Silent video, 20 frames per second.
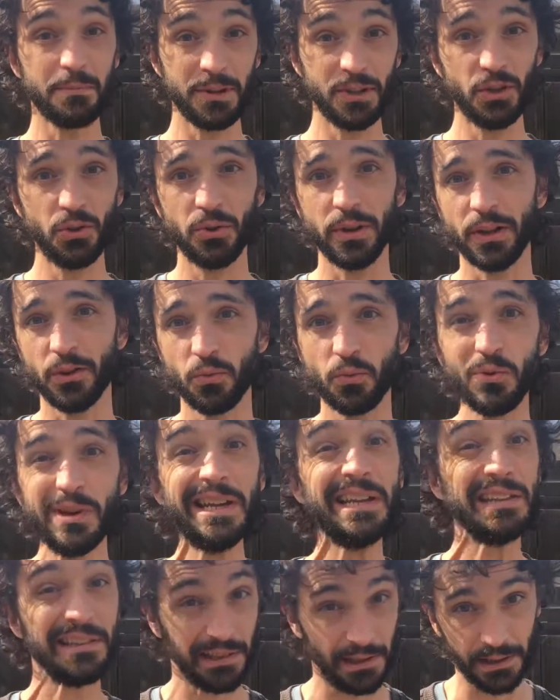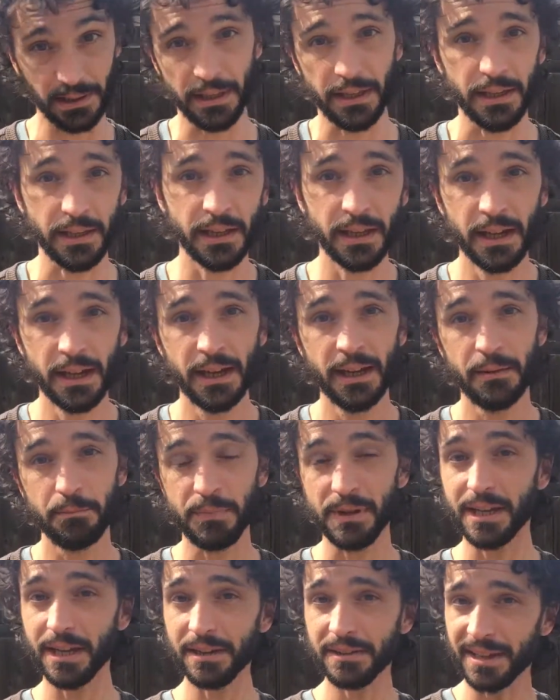I've been doing recently,
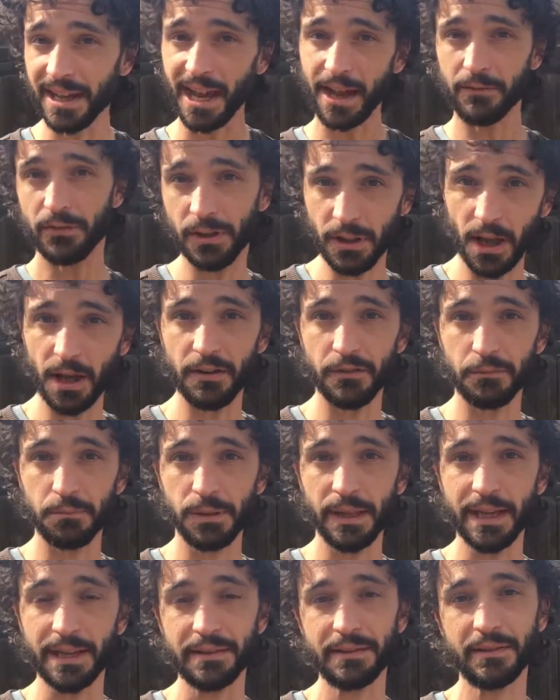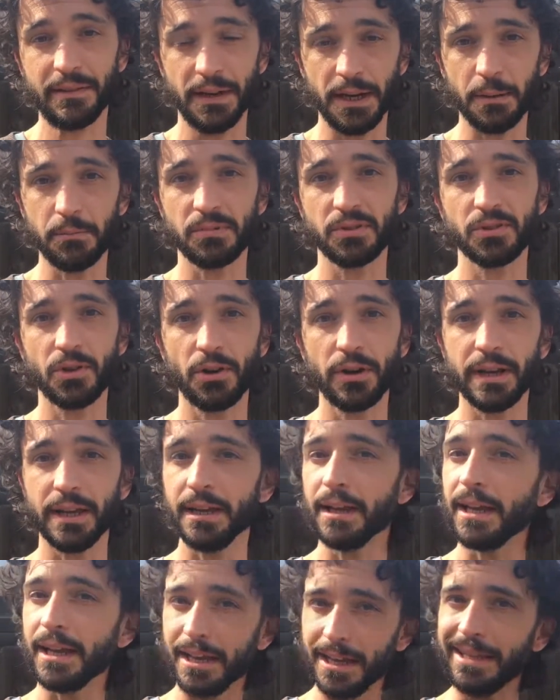because I have a lot of plants that I'm
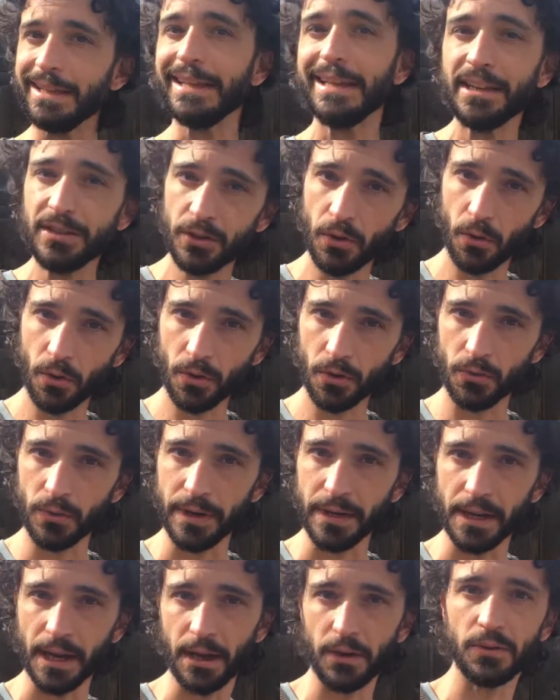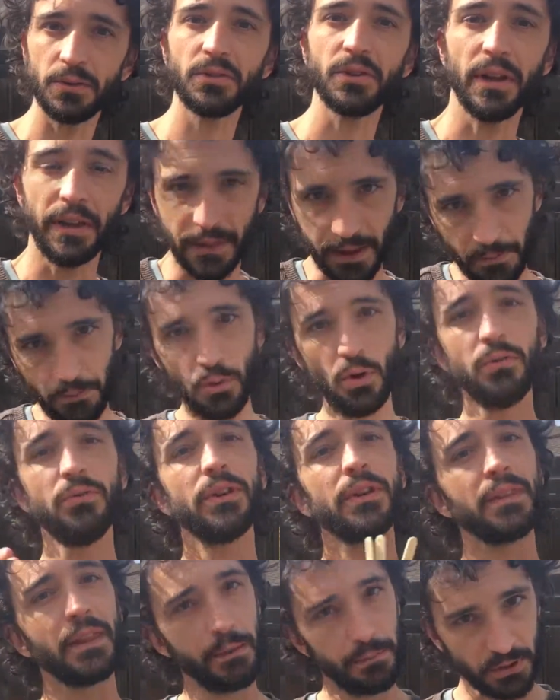starting in an indoor greenhouse and then
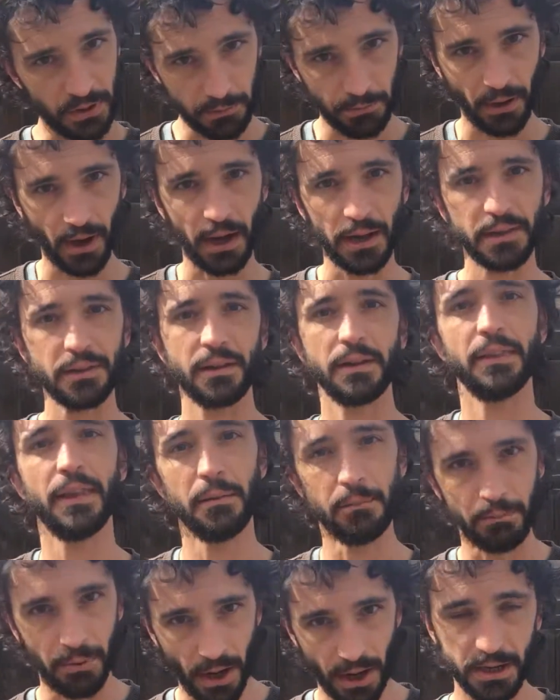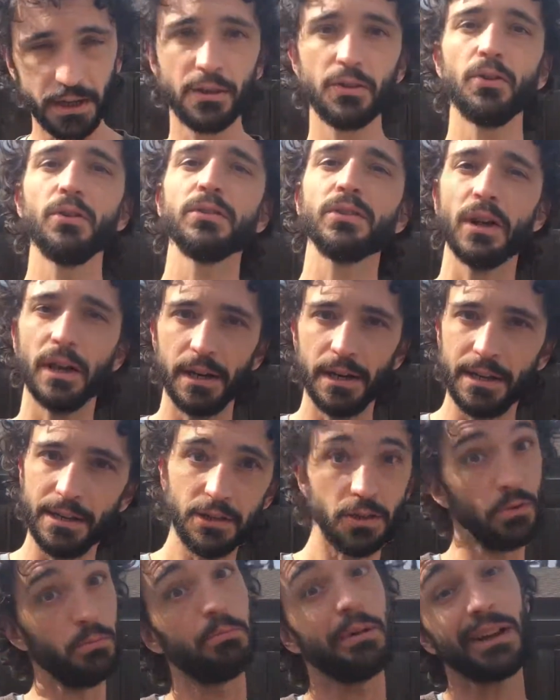moving them to pots and then potting those on
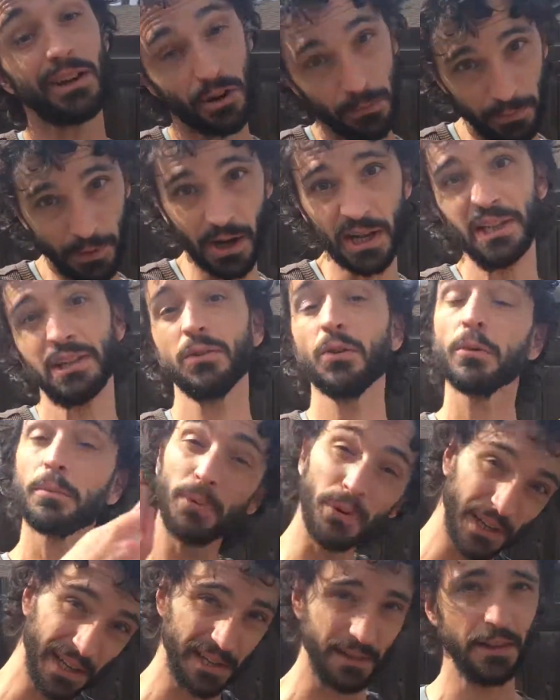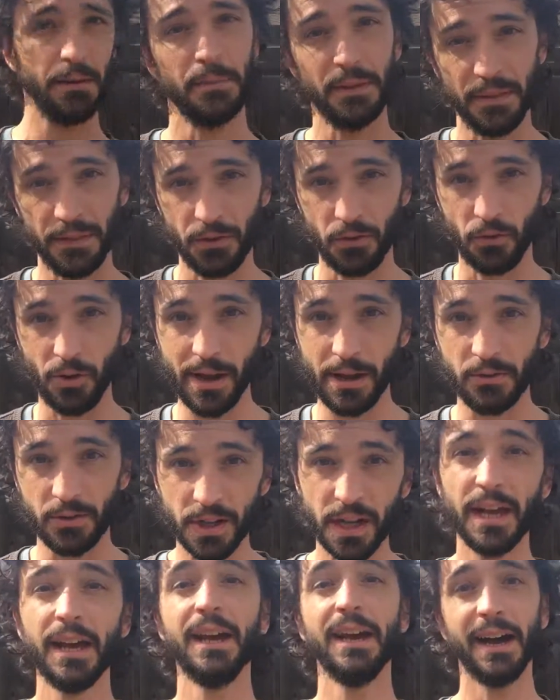into bigger pots or putting them in the
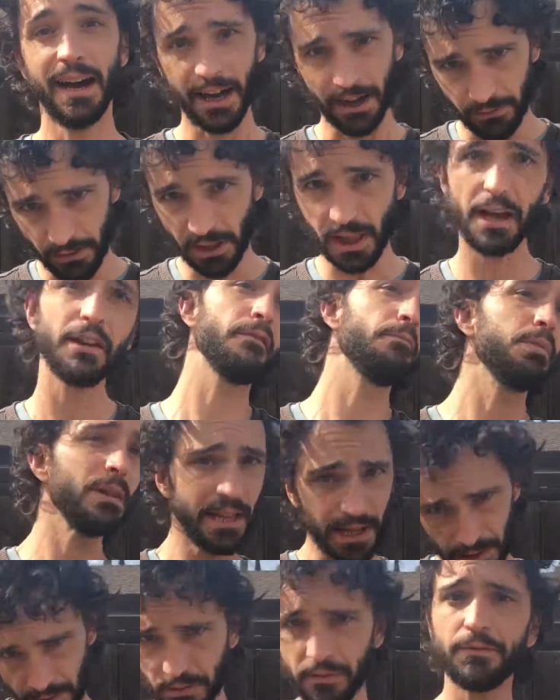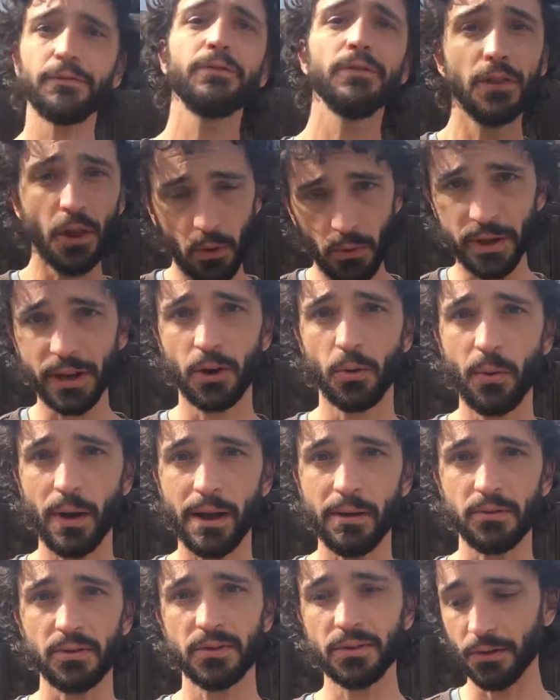ground, I have a lot of plants flowing
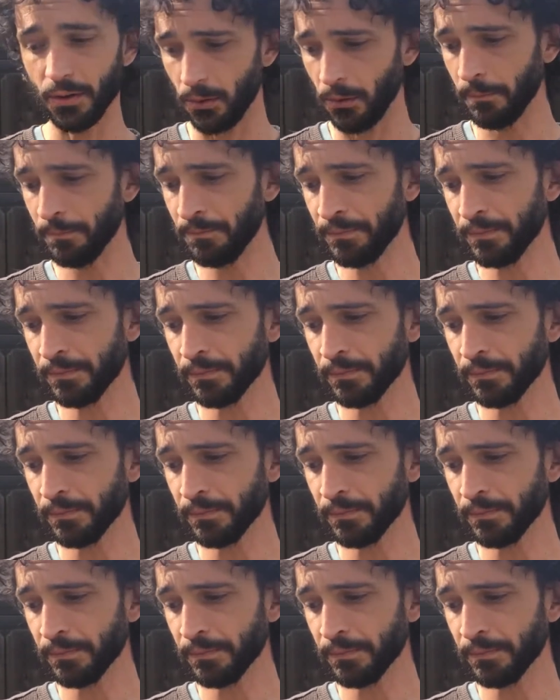around. So